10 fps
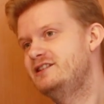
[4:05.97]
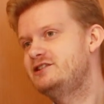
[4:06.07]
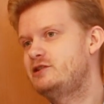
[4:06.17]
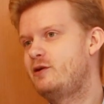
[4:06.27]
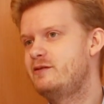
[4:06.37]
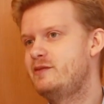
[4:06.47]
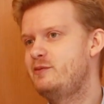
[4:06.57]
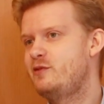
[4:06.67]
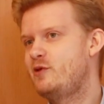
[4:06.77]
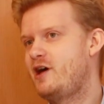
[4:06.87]
So I
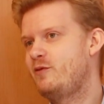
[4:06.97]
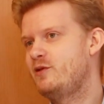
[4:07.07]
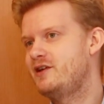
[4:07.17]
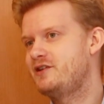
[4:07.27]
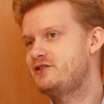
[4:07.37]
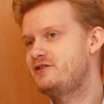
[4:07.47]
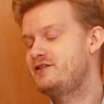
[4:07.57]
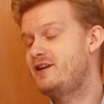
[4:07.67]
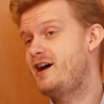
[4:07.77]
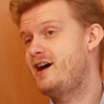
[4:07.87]
remember when I
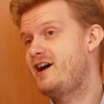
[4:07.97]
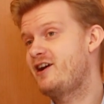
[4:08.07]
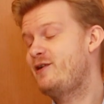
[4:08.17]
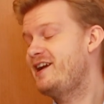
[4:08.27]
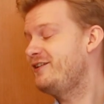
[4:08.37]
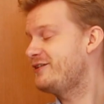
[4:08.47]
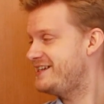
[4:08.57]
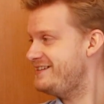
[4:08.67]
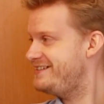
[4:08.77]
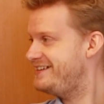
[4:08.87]
was quite a little
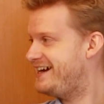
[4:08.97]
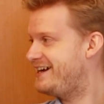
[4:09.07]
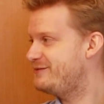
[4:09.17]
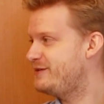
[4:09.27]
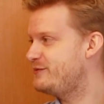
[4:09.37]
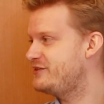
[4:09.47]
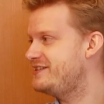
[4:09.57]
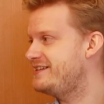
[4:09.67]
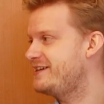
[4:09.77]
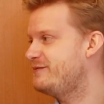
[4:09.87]
kid, I remember
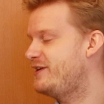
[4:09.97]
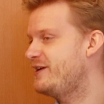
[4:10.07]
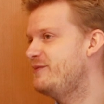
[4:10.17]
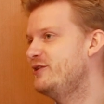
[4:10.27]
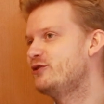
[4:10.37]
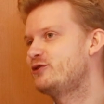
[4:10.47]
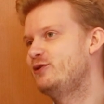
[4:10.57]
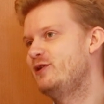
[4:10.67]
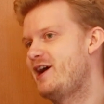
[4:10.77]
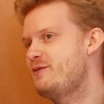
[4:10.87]
sitting in my middle
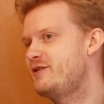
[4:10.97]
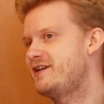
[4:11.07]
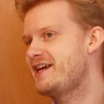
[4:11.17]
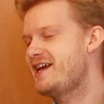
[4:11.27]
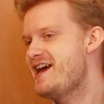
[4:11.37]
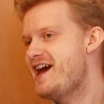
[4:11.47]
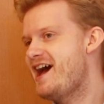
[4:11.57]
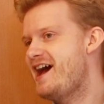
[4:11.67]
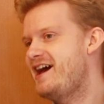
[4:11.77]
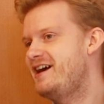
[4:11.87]
school library
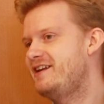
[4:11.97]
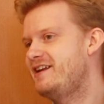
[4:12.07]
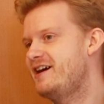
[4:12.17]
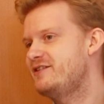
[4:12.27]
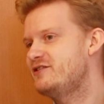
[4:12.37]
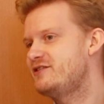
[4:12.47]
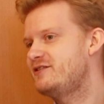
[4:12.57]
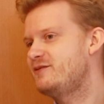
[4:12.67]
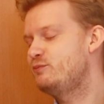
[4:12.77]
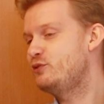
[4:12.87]
and they had
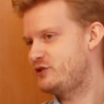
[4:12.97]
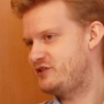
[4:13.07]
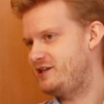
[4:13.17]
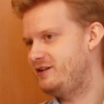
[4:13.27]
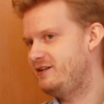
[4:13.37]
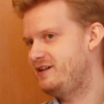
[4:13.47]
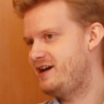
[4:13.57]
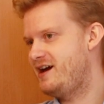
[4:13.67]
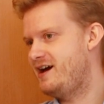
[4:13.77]
this book sale.